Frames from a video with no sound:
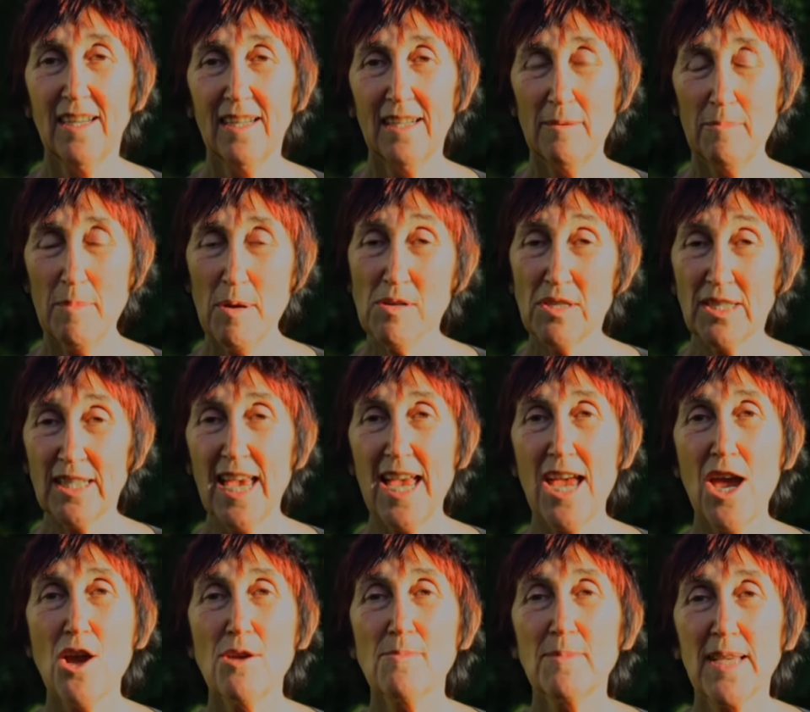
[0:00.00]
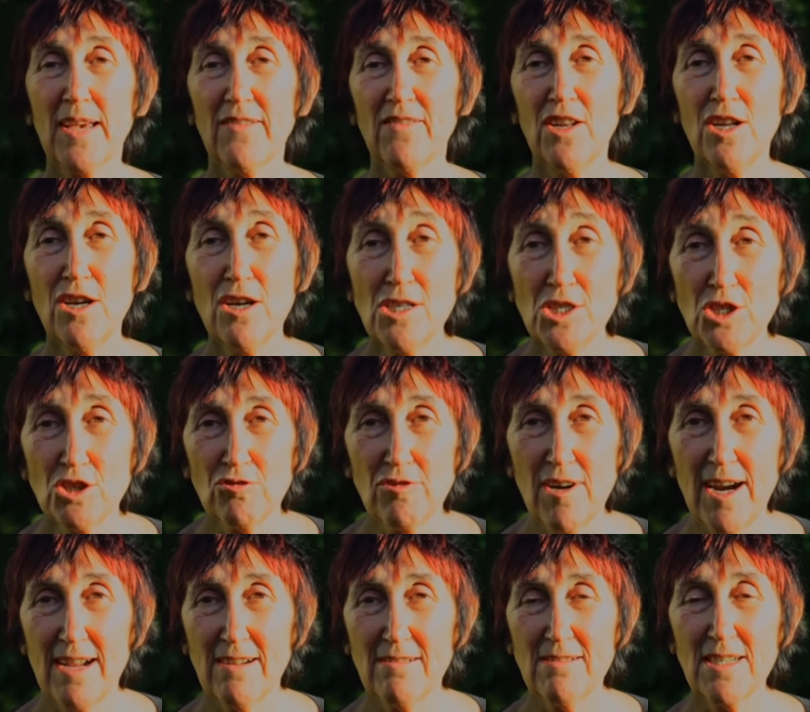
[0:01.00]
And most care homes have large
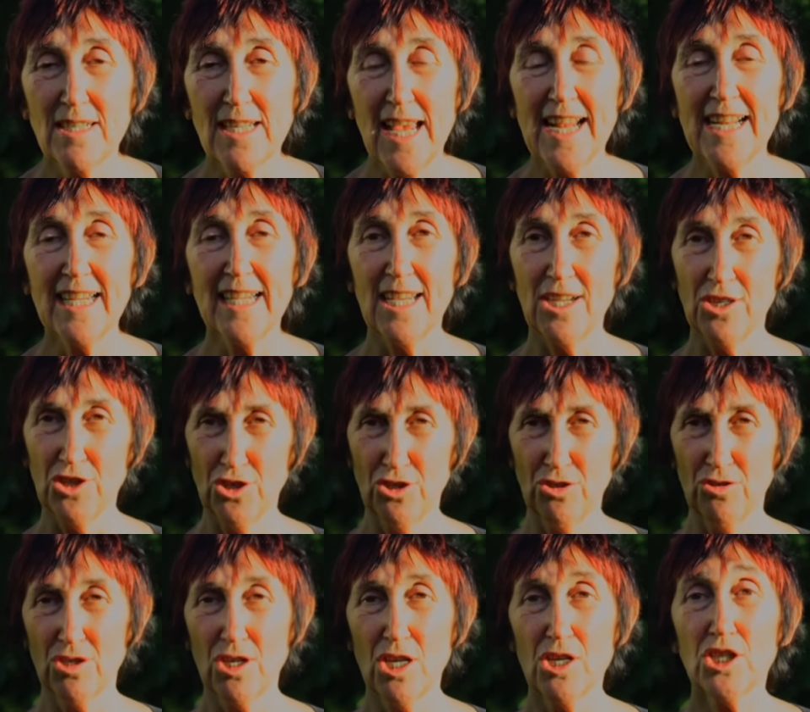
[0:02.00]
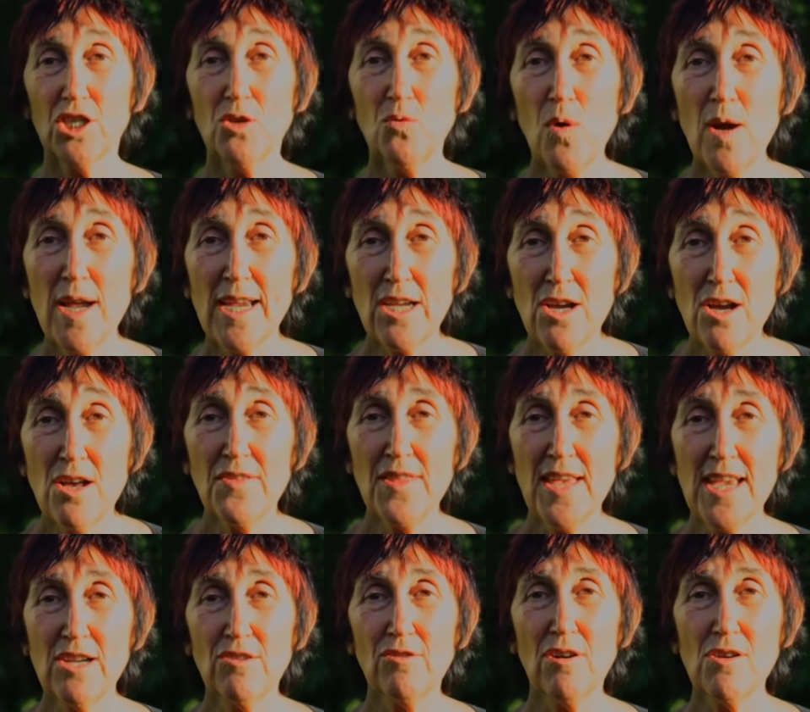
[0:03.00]
grounds and kitchens, so why can't
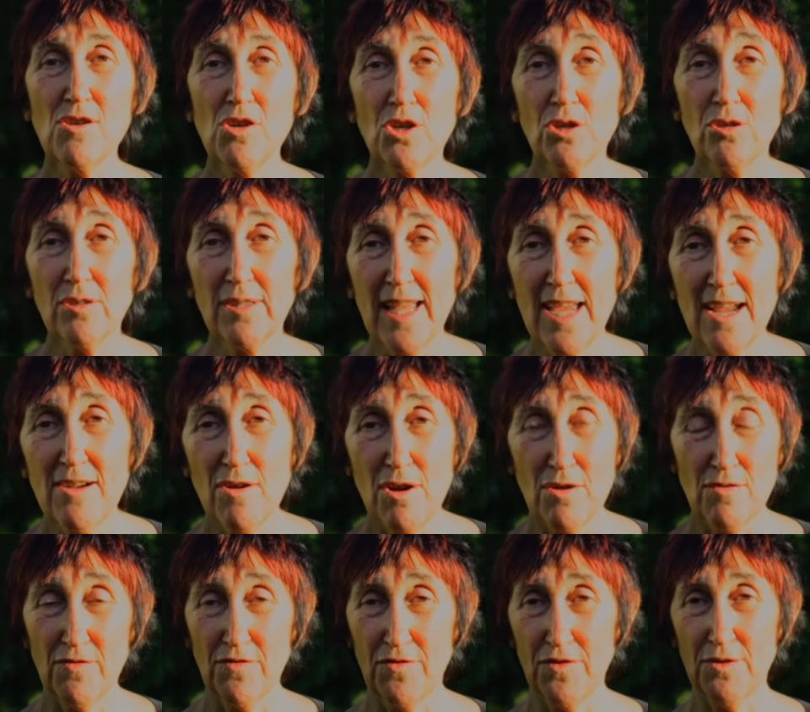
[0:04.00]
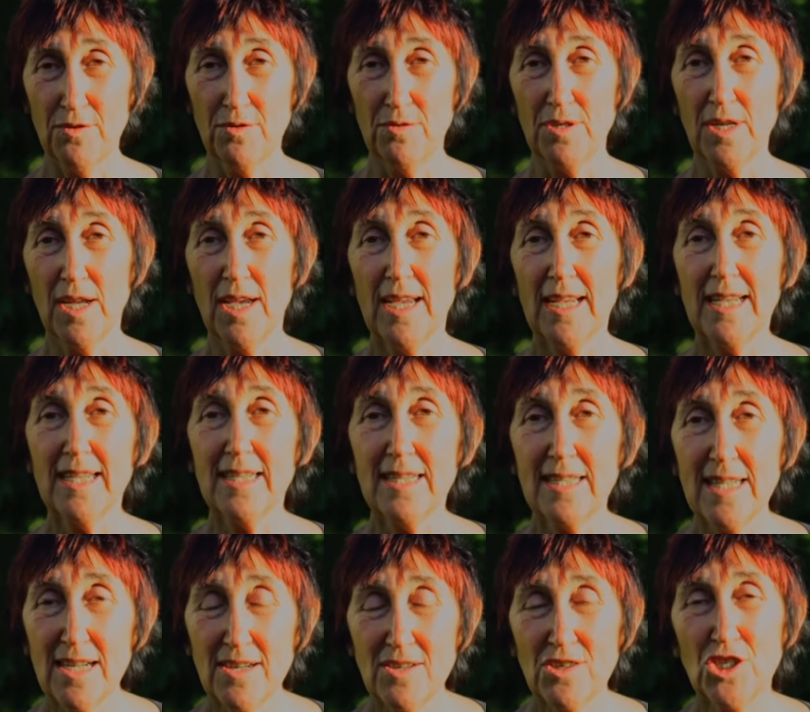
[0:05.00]
they grow and cook their own food
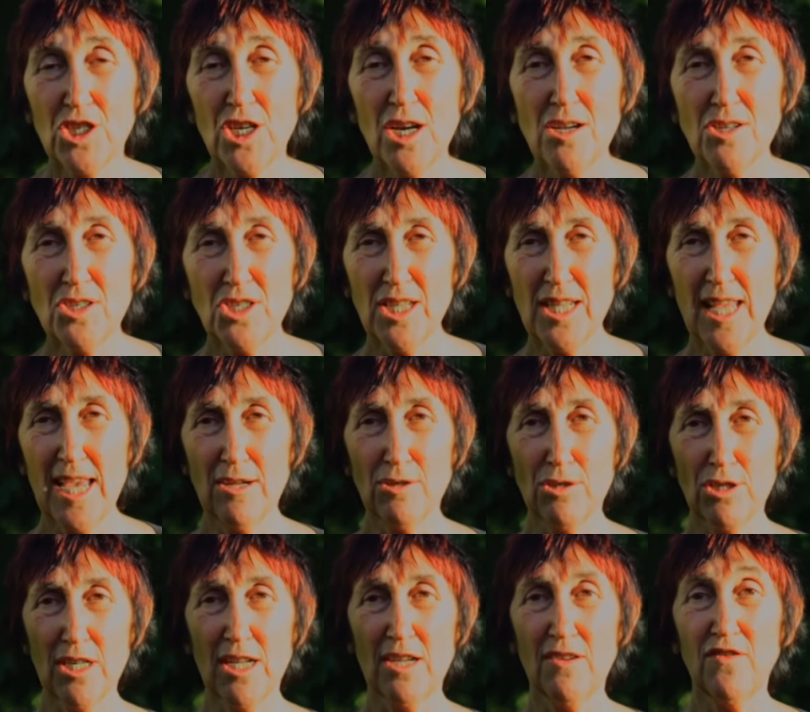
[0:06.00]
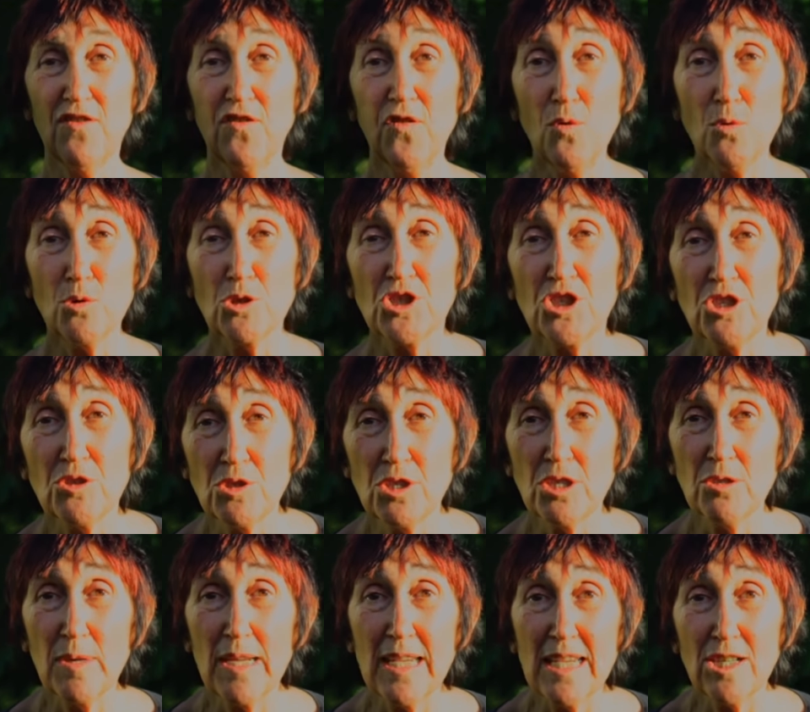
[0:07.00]
instead of charging the elderly a fortune
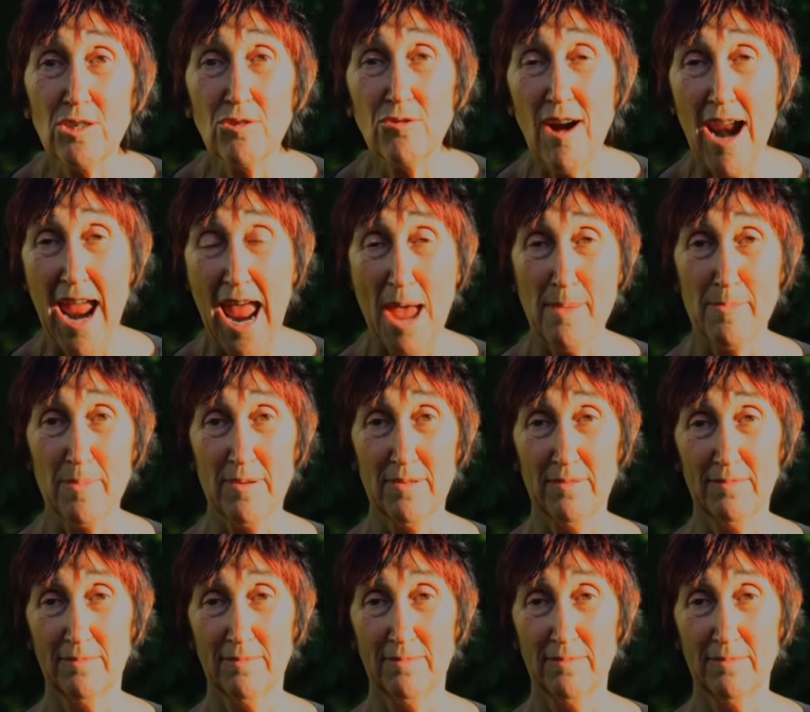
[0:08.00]
to eat crap?